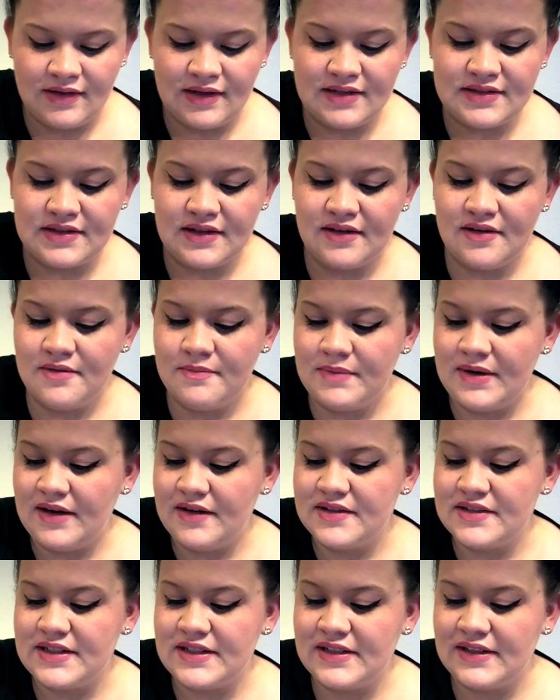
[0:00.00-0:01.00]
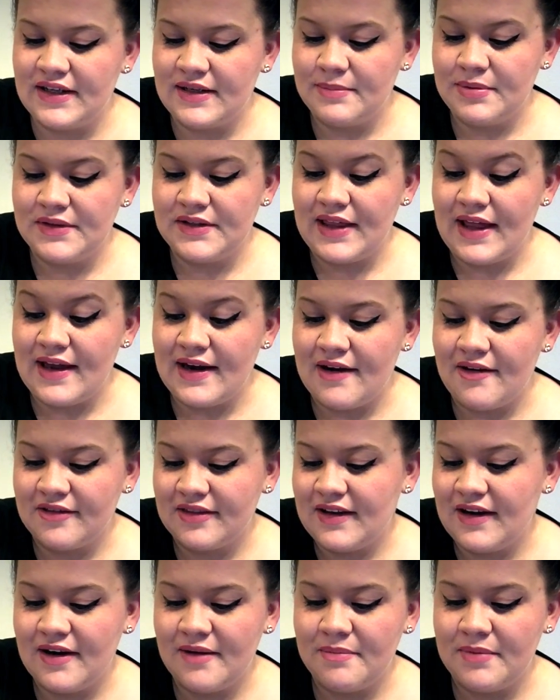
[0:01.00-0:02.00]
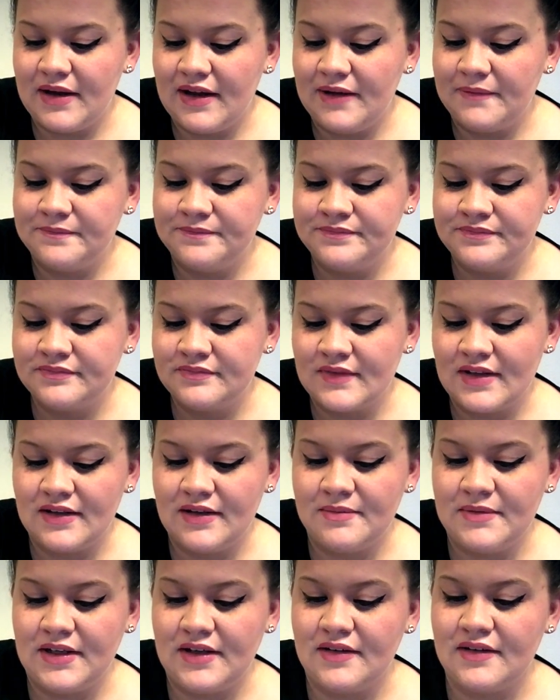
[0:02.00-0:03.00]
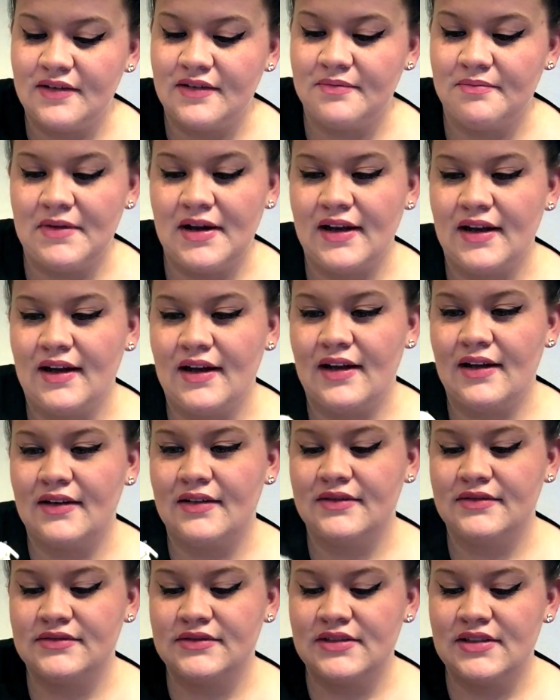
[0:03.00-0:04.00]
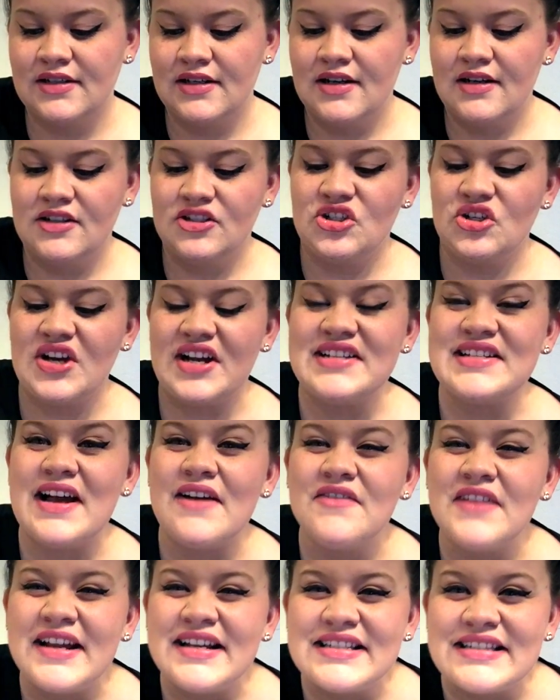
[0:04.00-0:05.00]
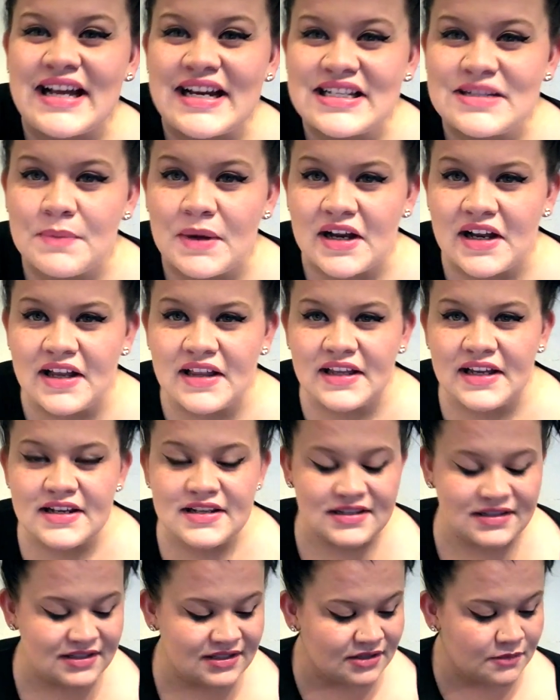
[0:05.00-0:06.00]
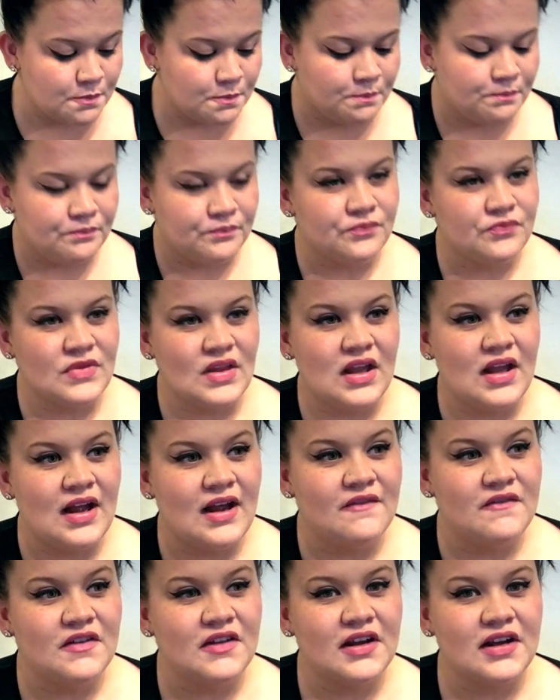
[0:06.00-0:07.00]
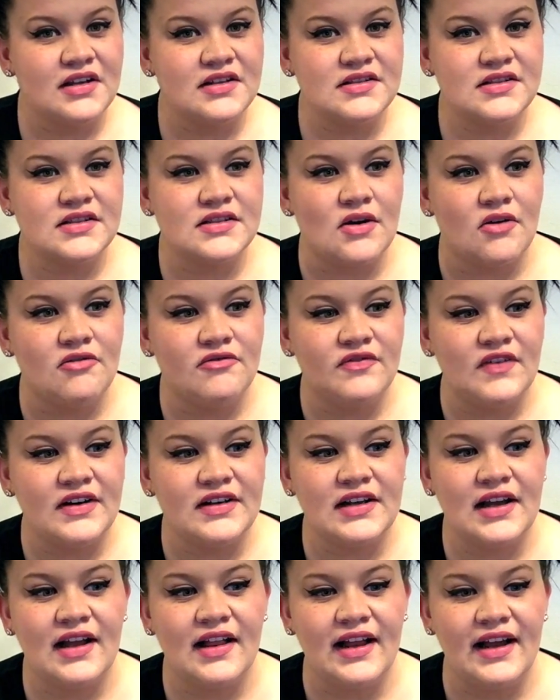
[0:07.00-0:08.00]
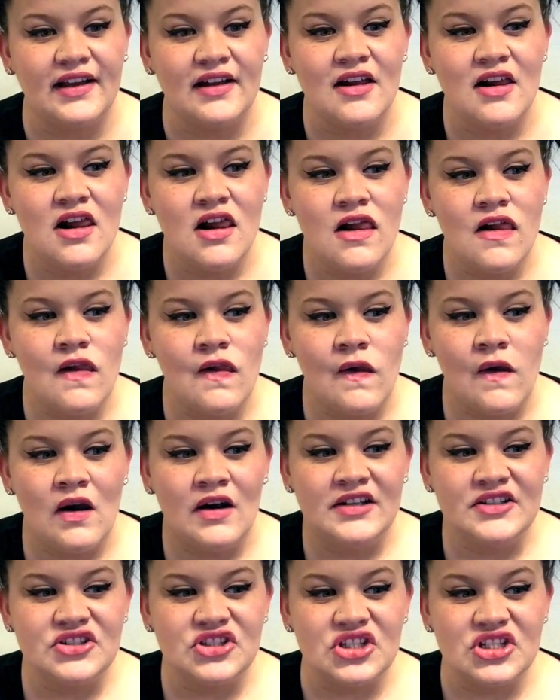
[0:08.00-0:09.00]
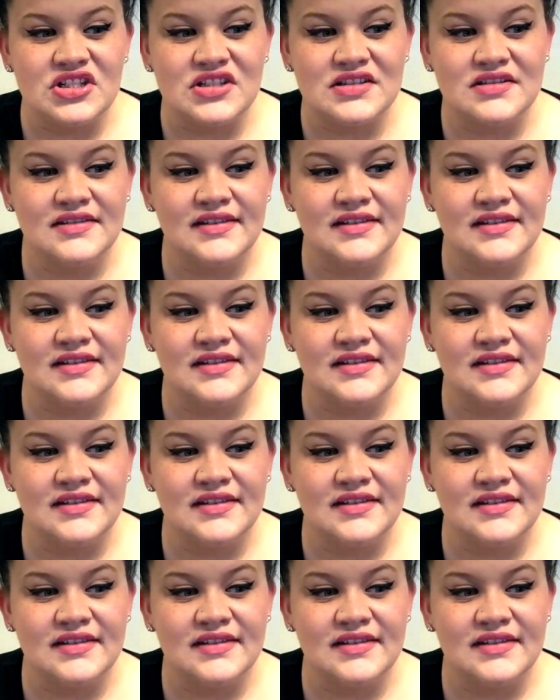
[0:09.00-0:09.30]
It's a little embarrassing, like, put that out there, but, I mean, my God. Do you guys have, like, sex bucket lists? I feel like it's so fun to, like, just